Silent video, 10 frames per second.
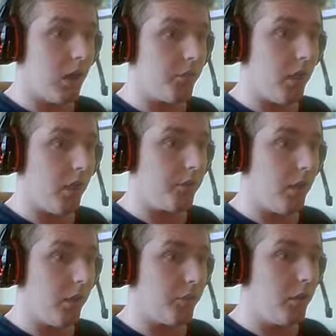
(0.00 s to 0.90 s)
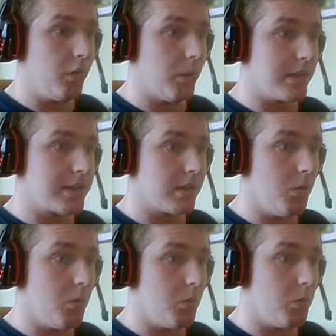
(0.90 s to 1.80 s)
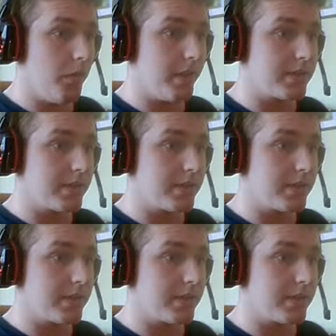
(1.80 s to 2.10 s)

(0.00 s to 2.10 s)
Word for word: I, I, I don't know where to go or what.